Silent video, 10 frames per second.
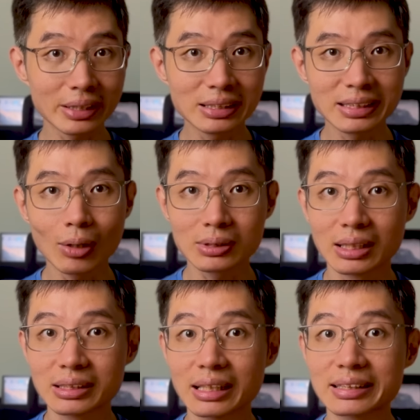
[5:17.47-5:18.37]
this tells
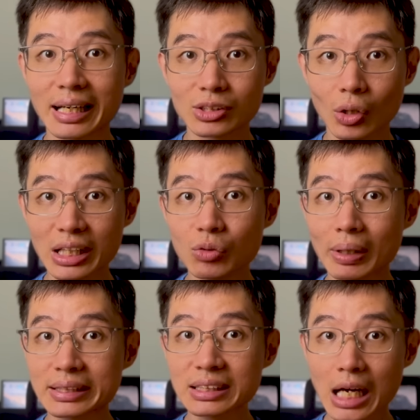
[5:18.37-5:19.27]
us is that your
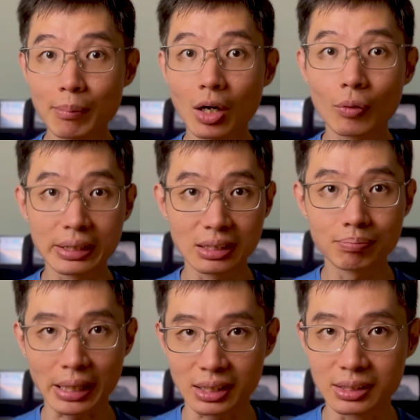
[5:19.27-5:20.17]
investing time horizon
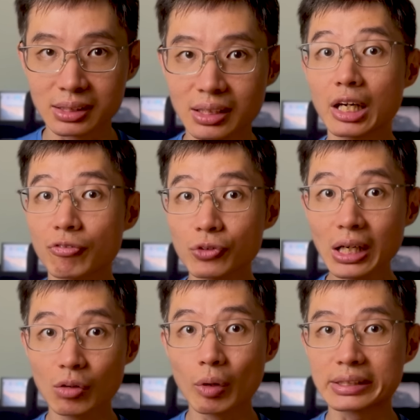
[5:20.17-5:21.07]
matters. If you're
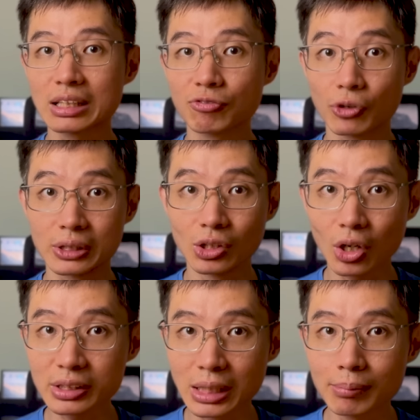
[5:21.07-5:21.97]
investing for the
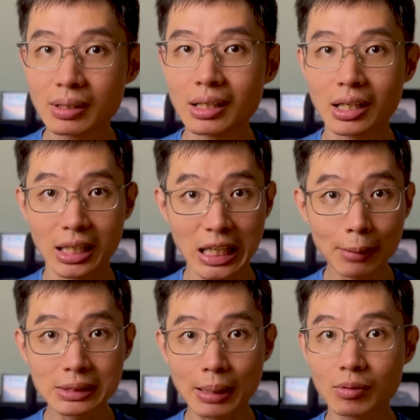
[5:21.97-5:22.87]
long term,
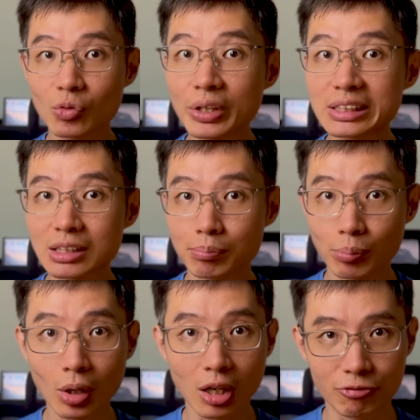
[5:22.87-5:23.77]
lump sum wins
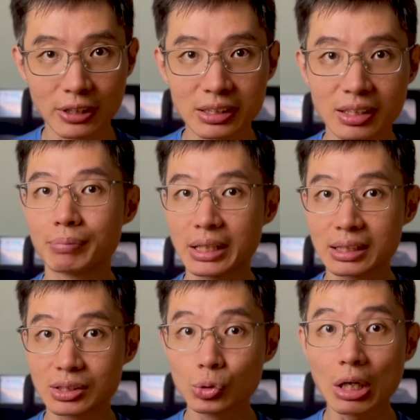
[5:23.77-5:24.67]
more often
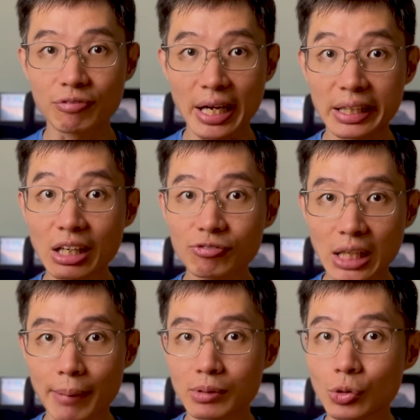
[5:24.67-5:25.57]
because you have enough
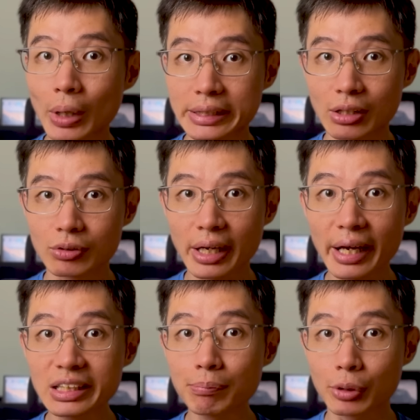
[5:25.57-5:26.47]
time to ride out
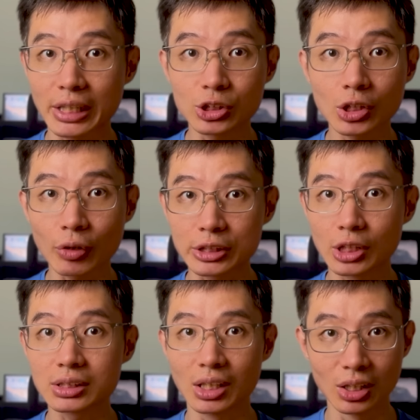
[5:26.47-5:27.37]
any potential
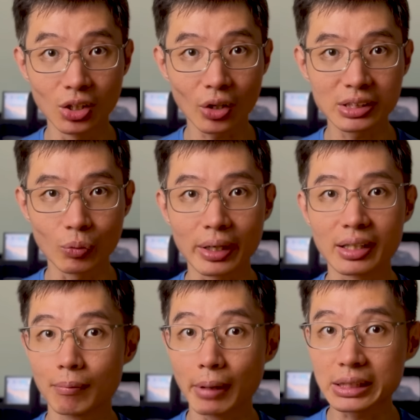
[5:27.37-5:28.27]
crashes along the way.
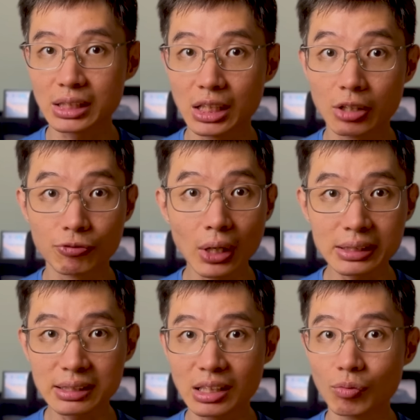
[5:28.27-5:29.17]
But if you are
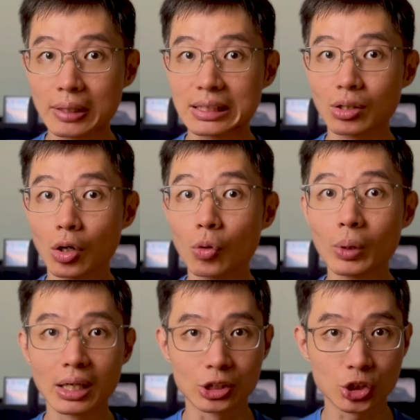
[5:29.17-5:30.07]
just investing
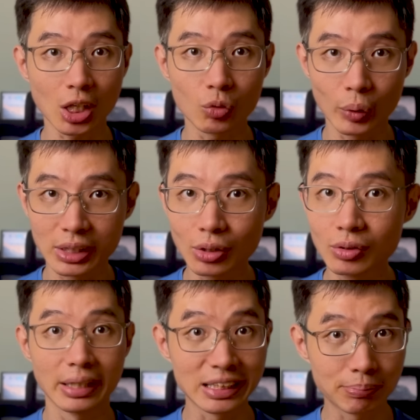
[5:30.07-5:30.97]
over a short
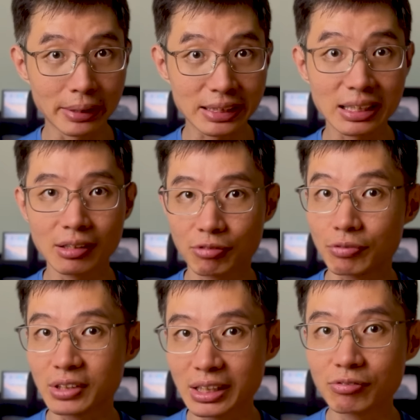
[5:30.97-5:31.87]
window, it's basically
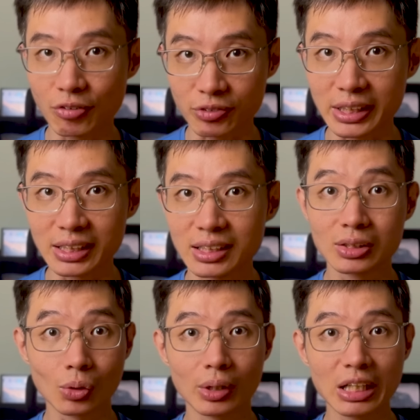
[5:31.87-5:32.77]
50-50.
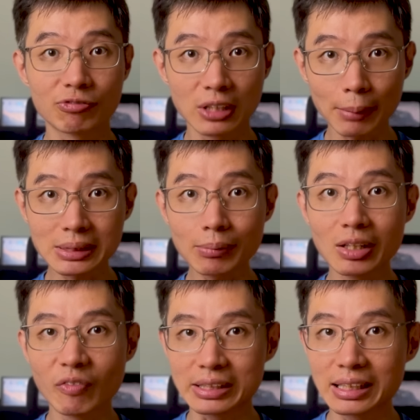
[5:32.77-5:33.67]
So if lump sum
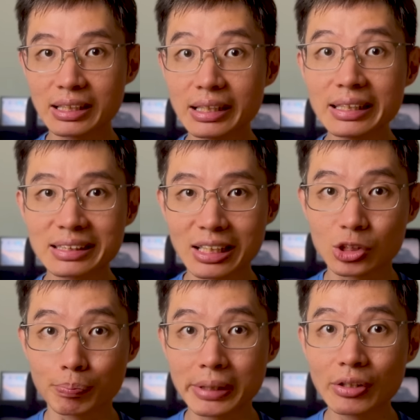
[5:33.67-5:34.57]
investing is a
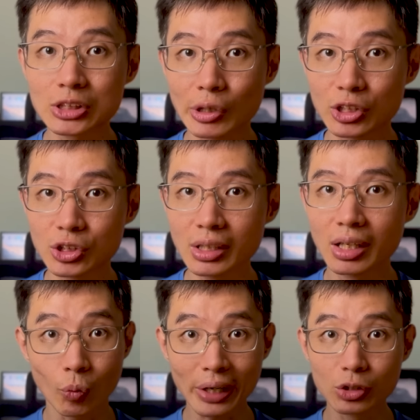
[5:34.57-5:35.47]
superior strategy,
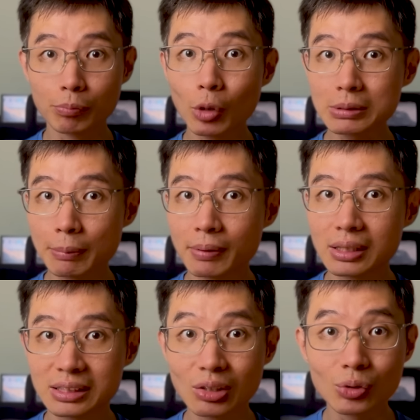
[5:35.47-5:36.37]
why do most people
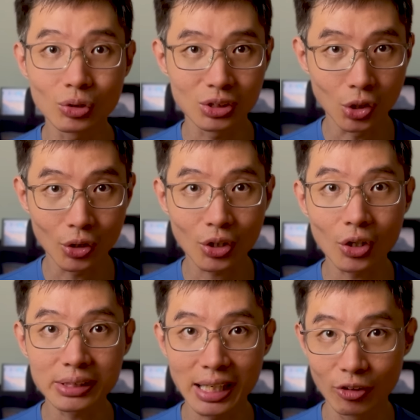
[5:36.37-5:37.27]
still use dollar
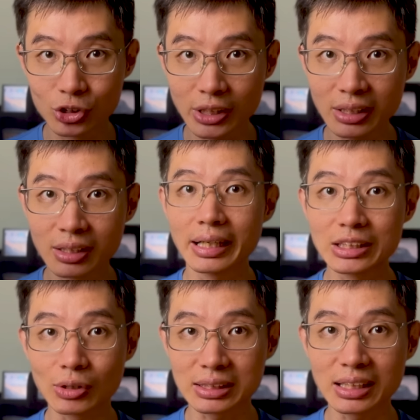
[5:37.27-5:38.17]
cost averaging?
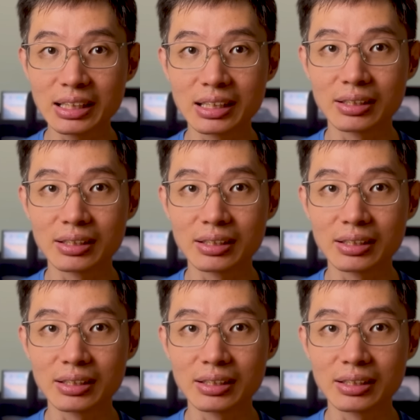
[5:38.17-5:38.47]
Interestingly,